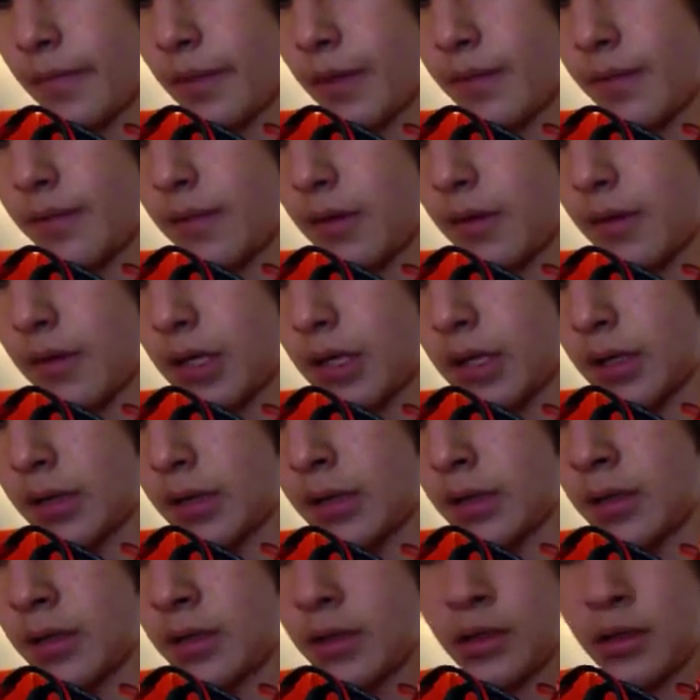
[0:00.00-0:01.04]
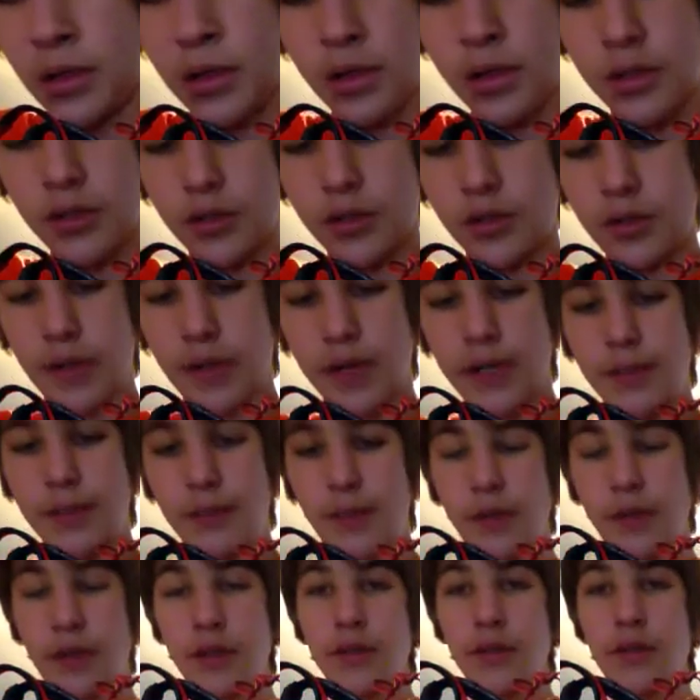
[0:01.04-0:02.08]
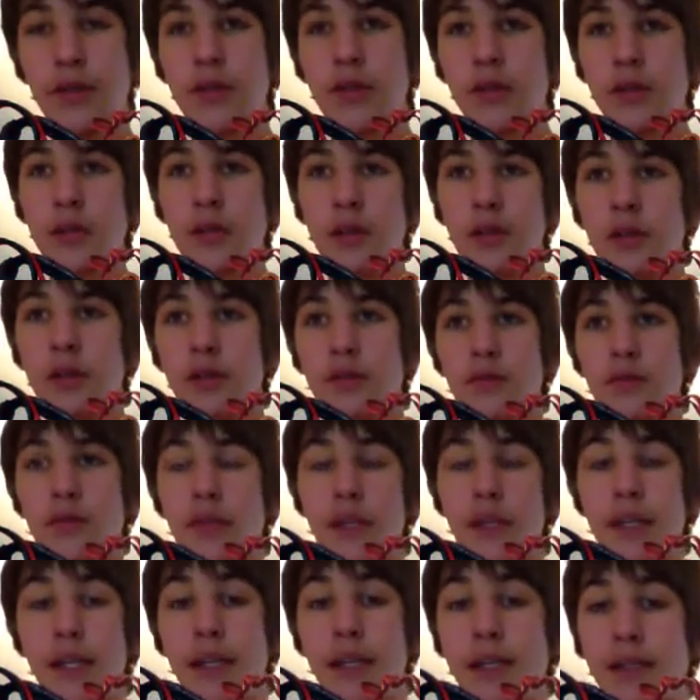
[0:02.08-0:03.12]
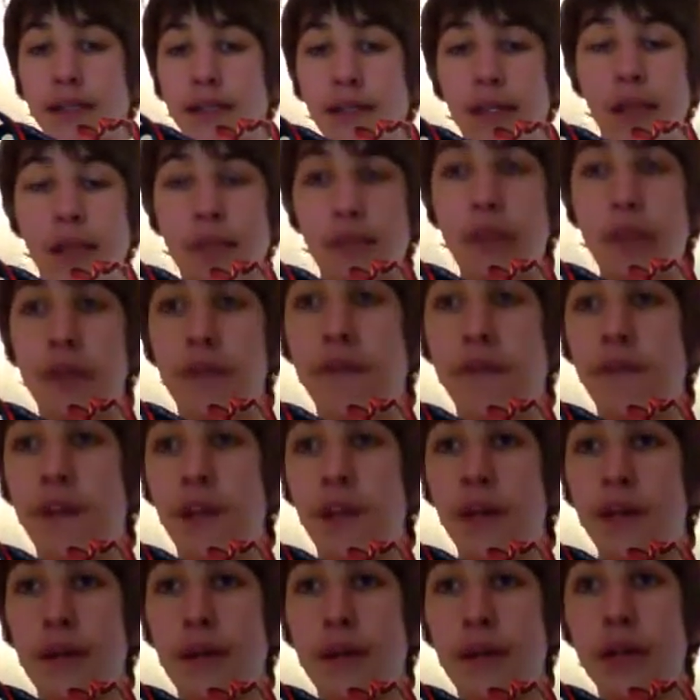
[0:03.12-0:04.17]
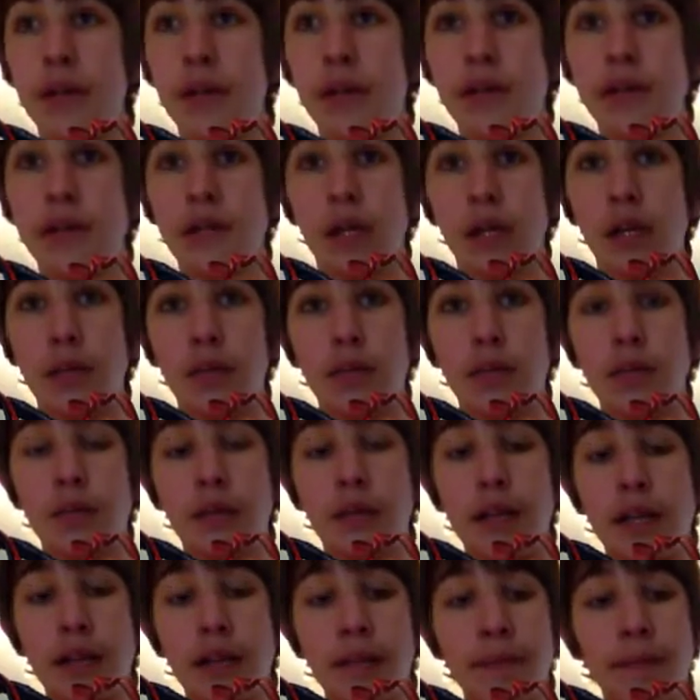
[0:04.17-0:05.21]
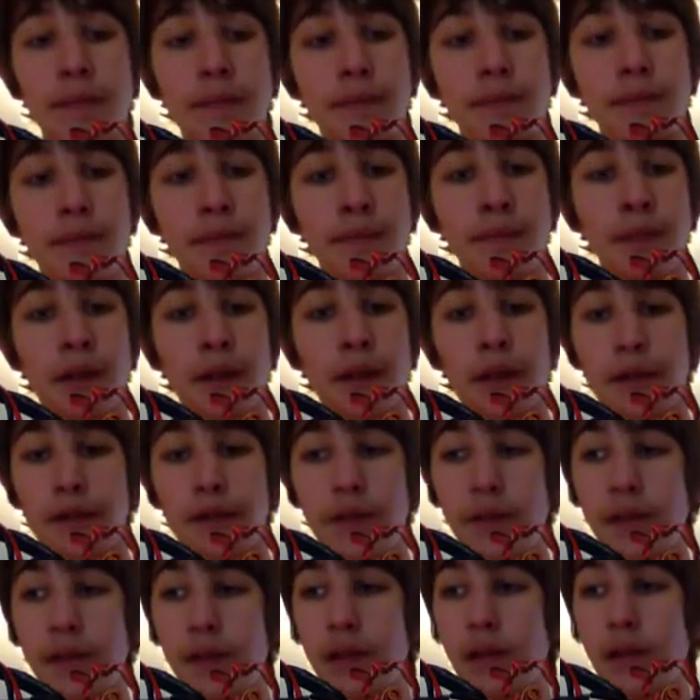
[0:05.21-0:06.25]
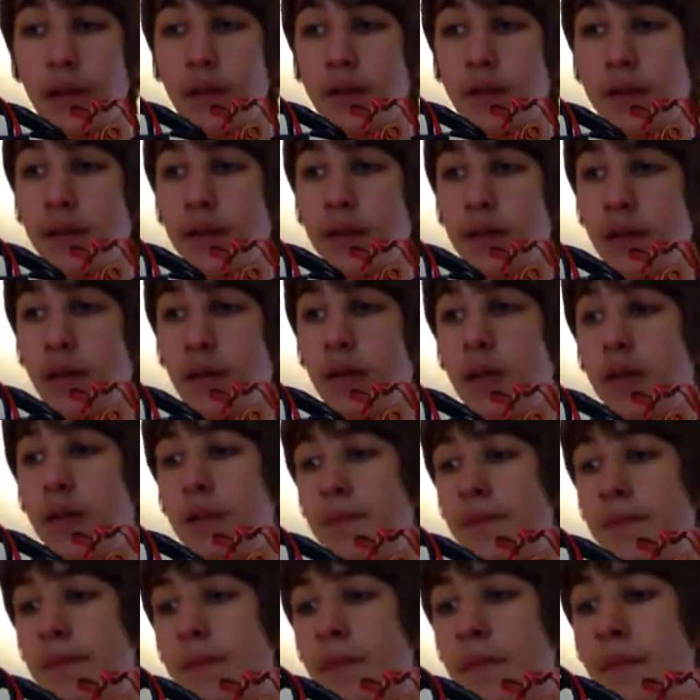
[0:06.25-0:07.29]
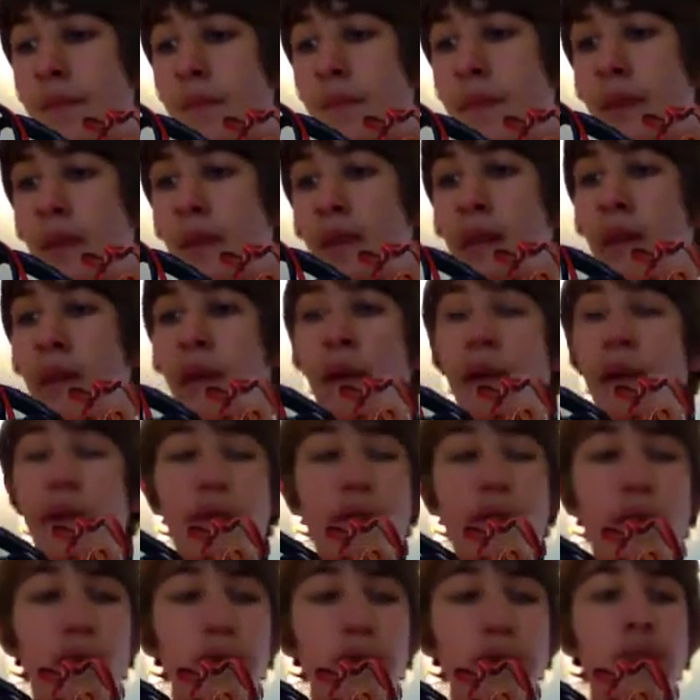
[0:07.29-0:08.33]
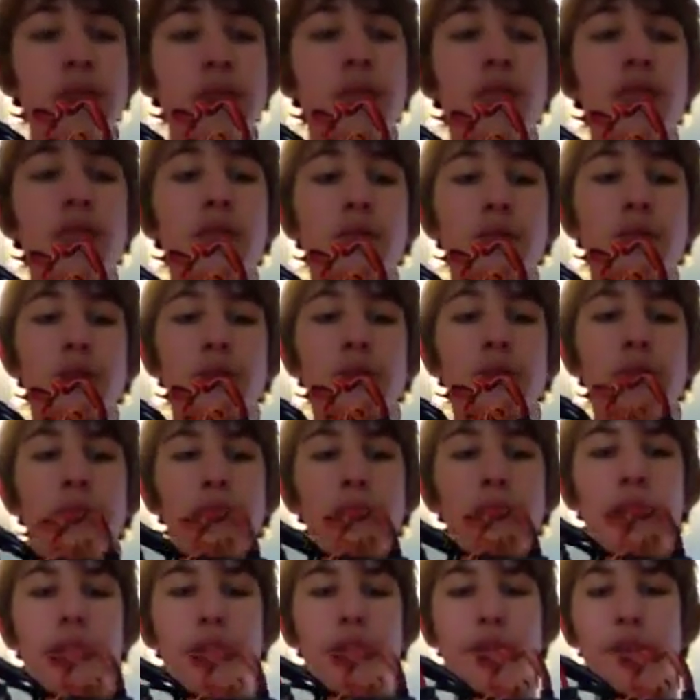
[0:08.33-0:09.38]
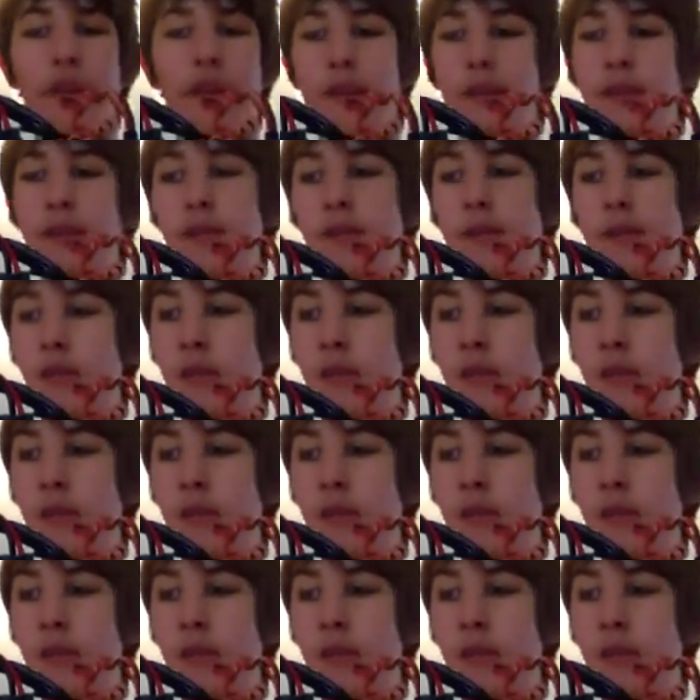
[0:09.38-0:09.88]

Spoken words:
motor. It's a great speed controller. Really nice because it comes with a fan mounted on the top already, and everything else. And then also, in my other videos,